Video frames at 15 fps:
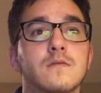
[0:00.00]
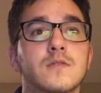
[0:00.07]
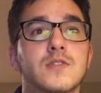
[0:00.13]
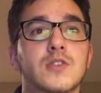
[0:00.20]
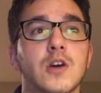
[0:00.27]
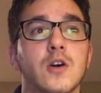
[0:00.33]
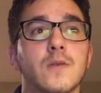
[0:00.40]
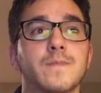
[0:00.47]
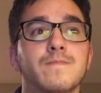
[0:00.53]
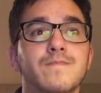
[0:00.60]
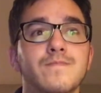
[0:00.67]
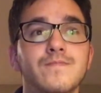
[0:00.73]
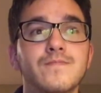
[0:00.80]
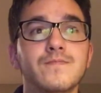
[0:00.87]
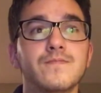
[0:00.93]
so
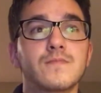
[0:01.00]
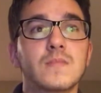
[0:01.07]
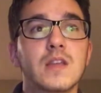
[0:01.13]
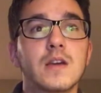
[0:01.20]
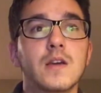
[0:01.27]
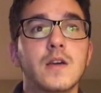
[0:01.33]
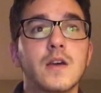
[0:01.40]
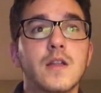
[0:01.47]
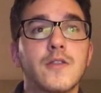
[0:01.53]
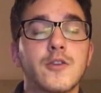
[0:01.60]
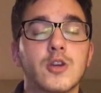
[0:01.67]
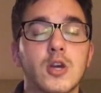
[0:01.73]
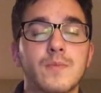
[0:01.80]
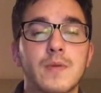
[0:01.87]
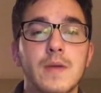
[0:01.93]

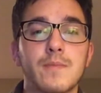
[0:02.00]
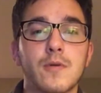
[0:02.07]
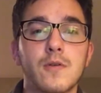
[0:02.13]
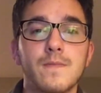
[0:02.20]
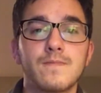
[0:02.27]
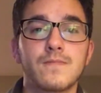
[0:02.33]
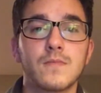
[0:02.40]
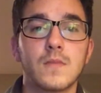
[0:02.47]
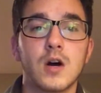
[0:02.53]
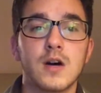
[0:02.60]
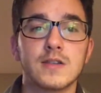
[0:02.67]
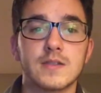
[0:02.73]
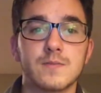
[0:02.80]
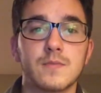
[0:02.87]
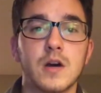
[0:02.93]
they're good people,
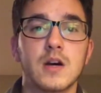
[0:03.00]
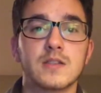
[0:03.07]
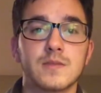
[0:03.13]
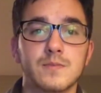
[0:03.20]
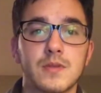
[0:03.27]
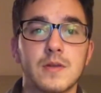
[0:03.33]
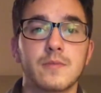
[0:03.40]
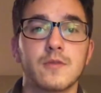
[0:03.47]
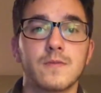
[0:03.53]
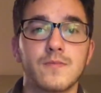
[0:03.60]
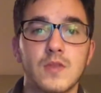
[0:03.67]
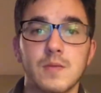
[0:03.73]
awesome people.